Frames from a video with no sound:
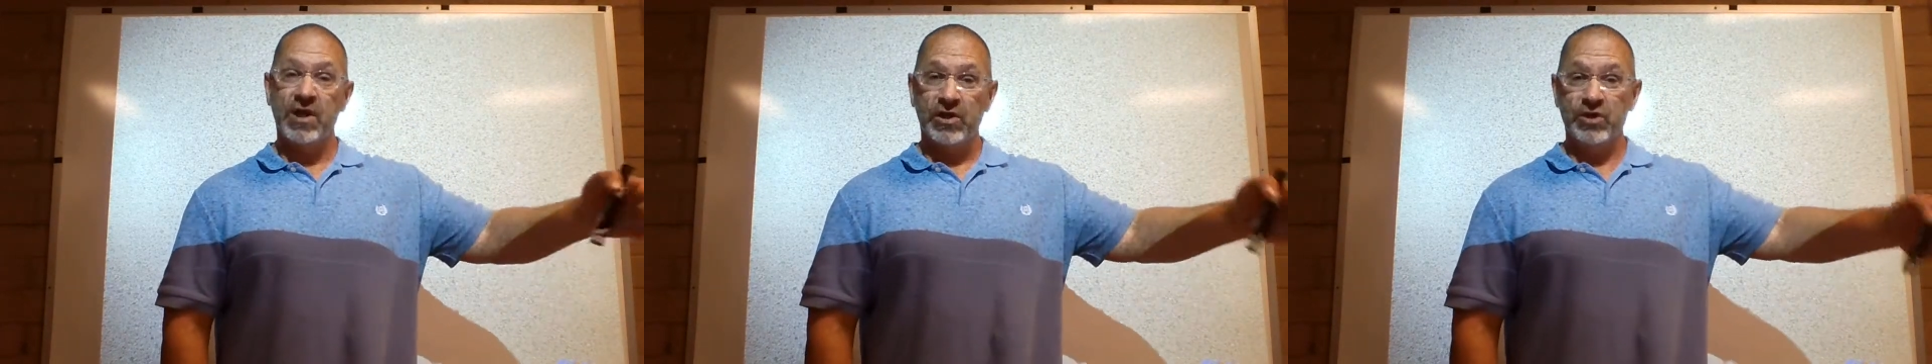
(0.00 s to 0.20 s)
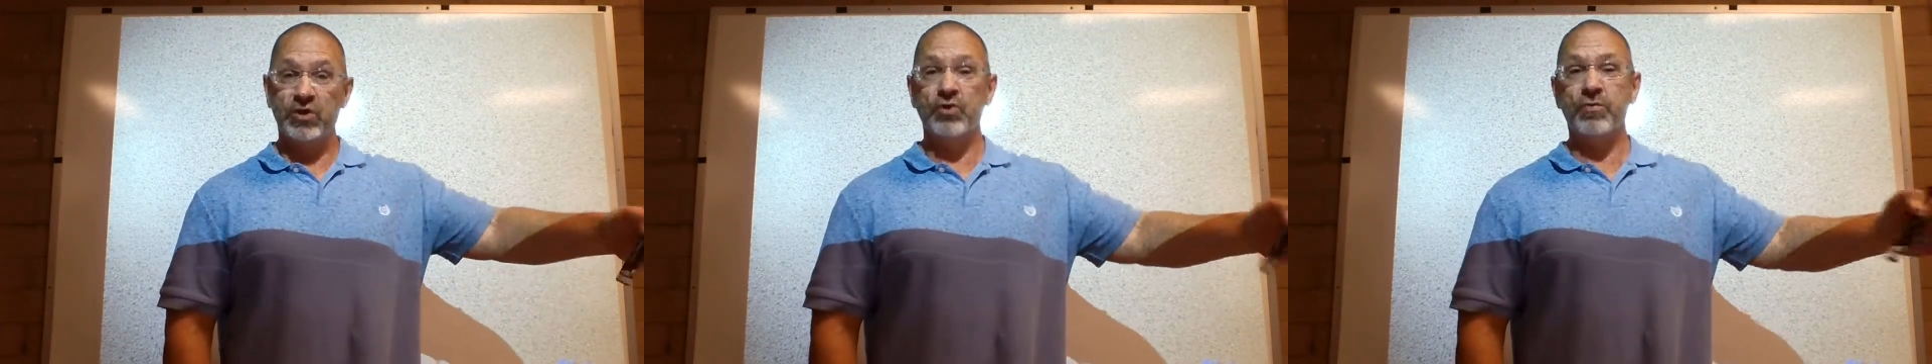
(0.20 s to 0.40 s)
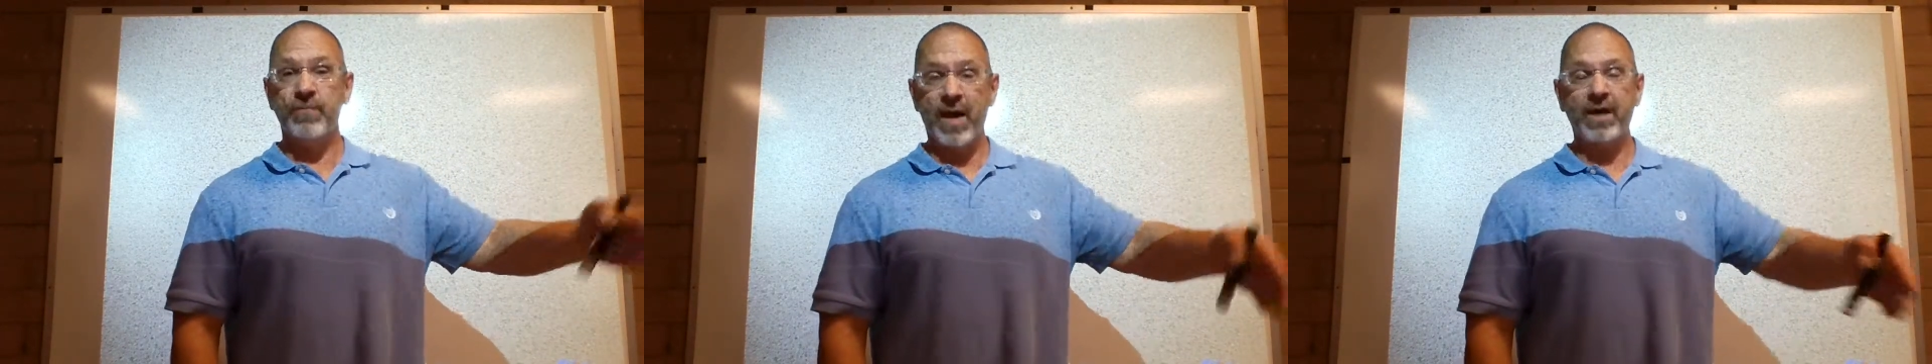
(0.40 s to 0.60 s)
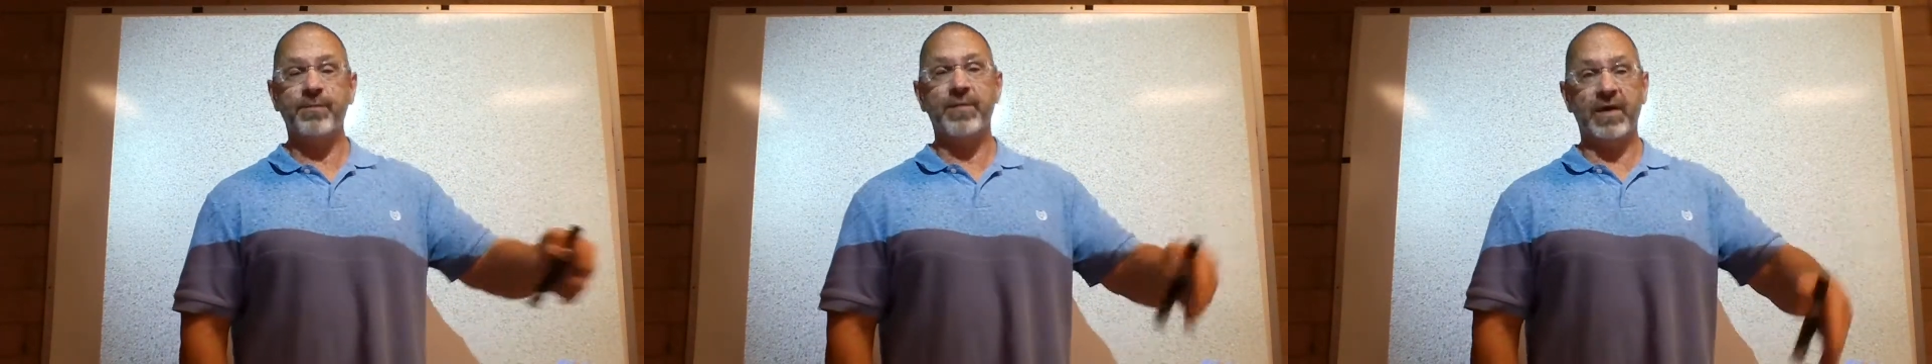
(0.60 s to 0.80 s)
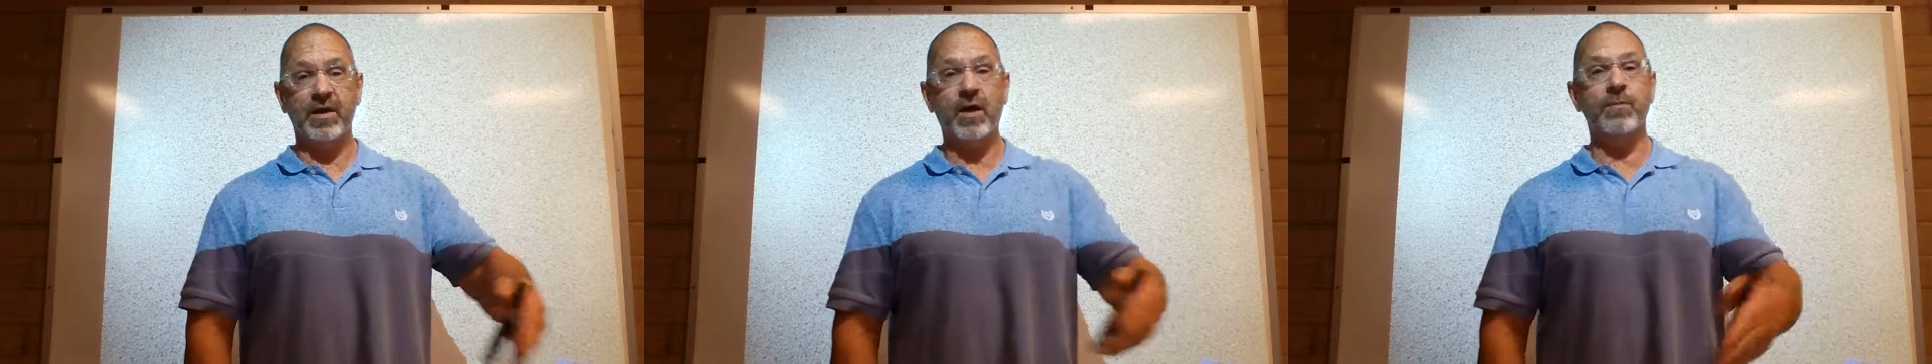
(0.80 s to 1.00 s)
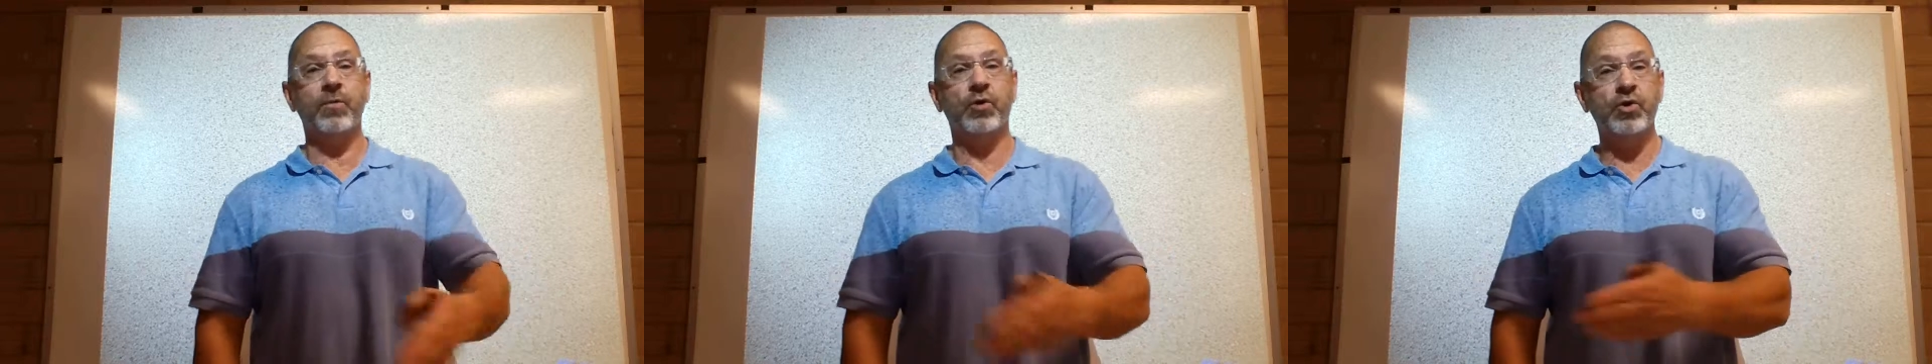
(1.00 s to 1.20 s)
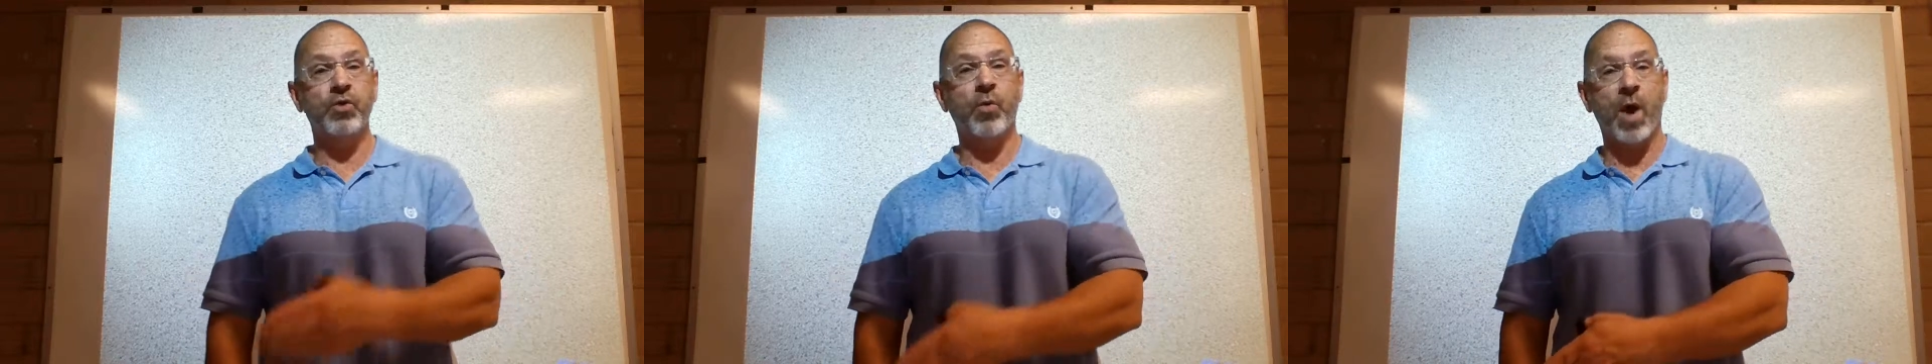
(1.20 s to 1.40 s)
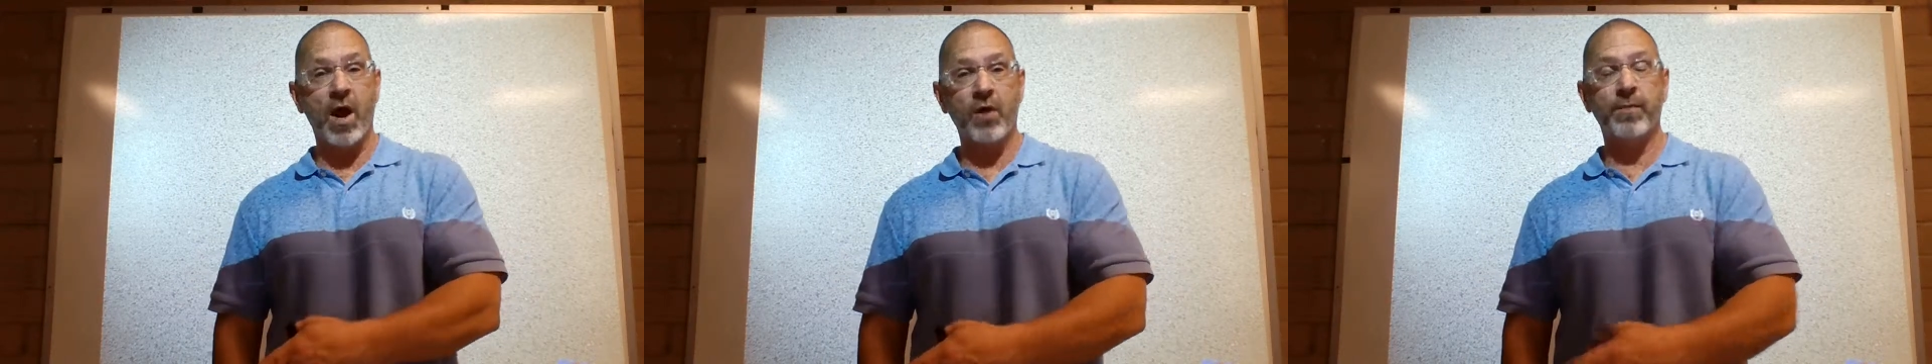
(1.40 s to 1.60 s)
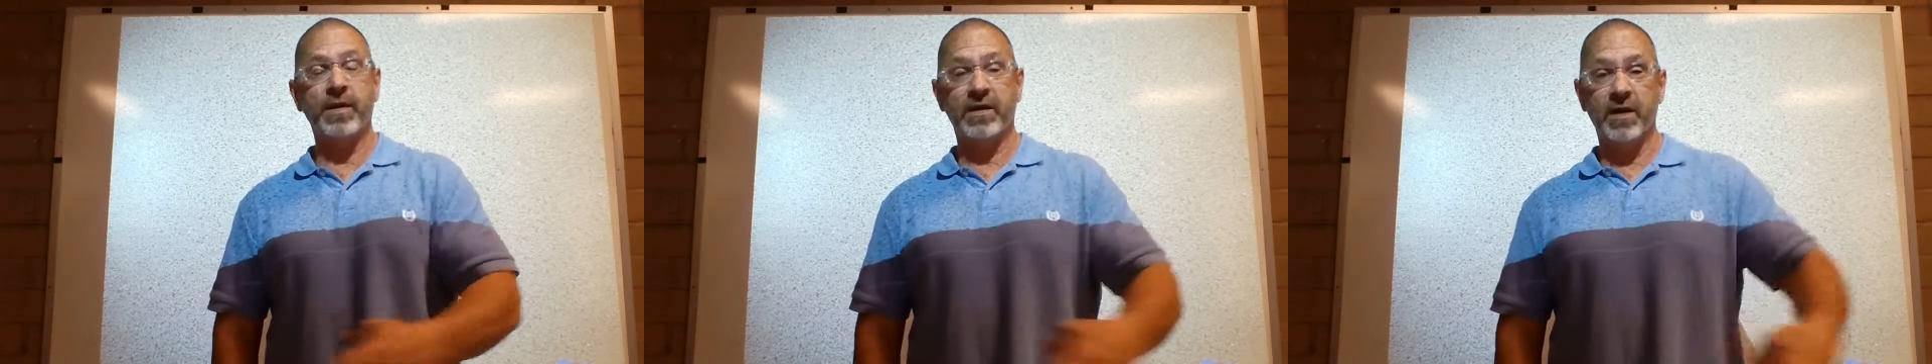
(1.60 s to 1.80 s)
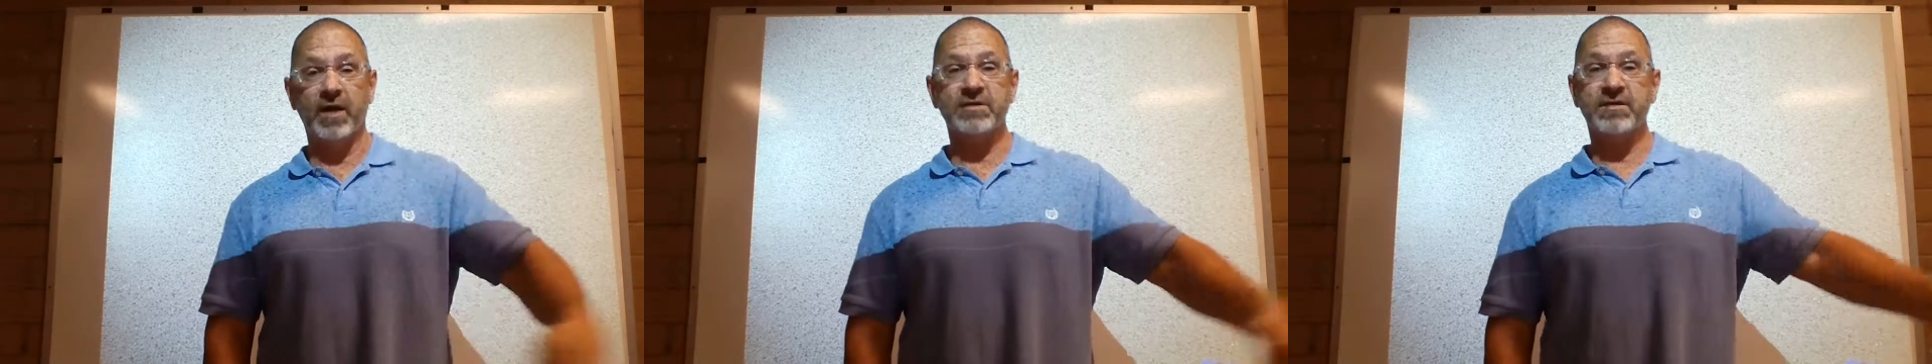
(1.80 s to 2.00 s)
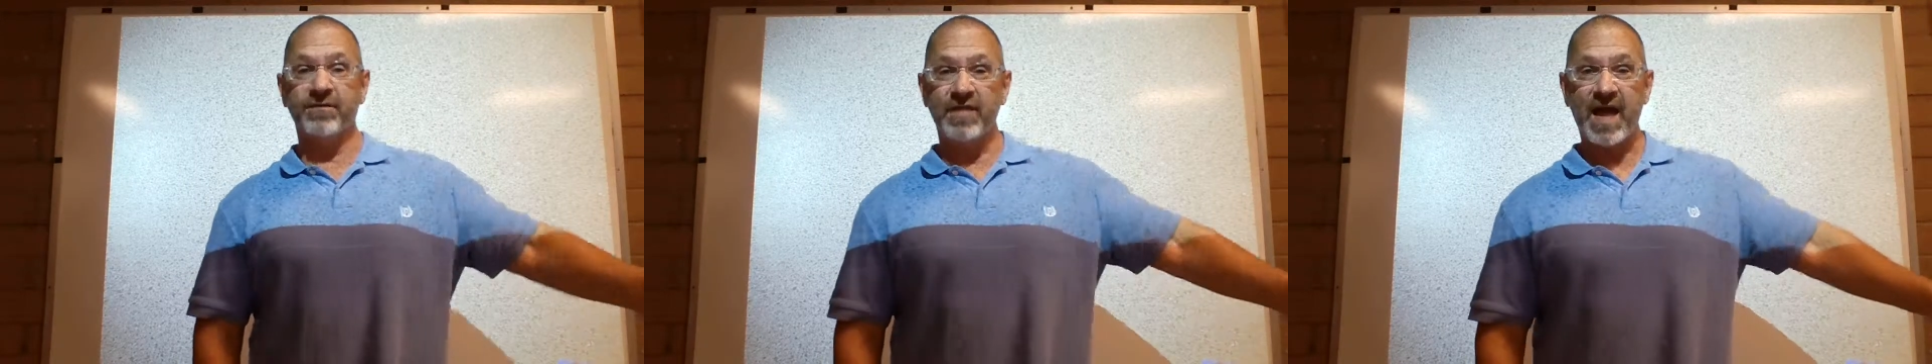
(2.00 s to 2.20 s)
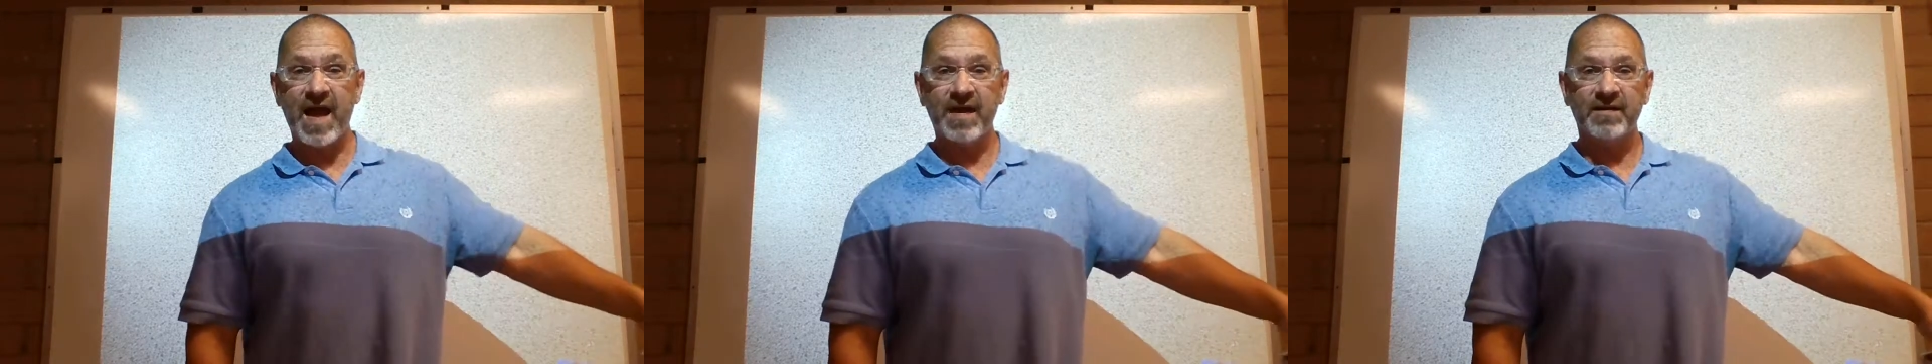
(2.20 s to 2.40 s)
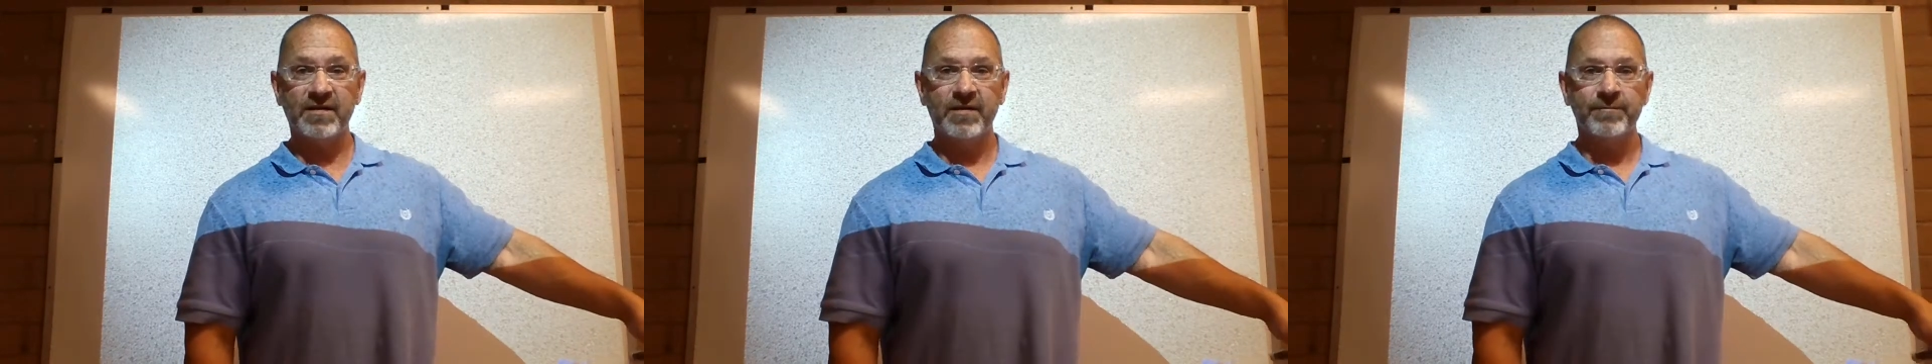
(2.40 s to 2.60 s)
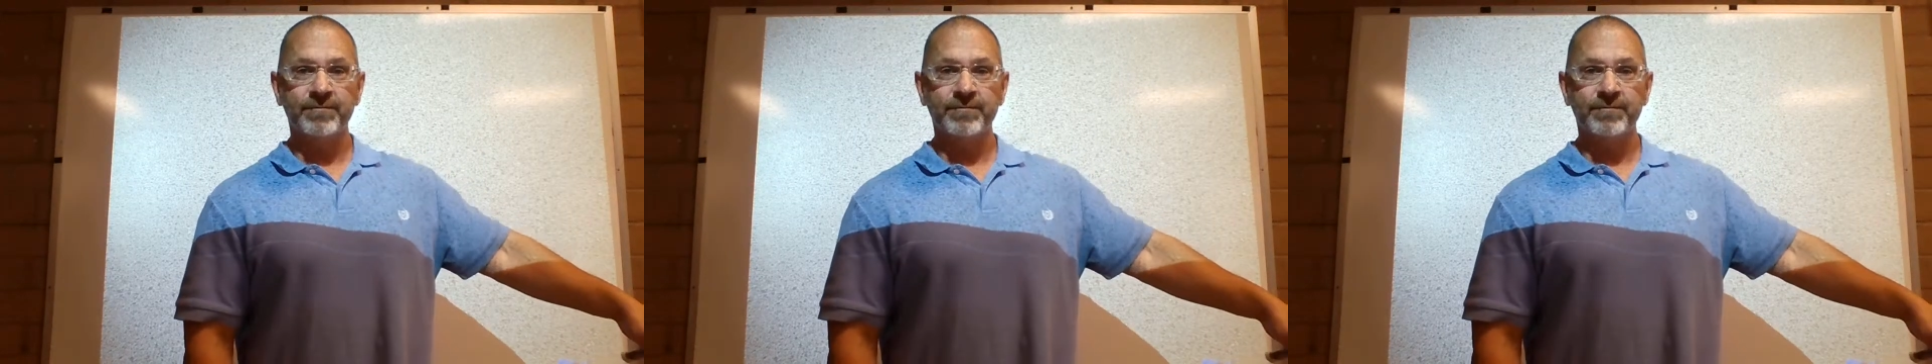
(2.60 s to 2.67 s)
you might become who you are because of that,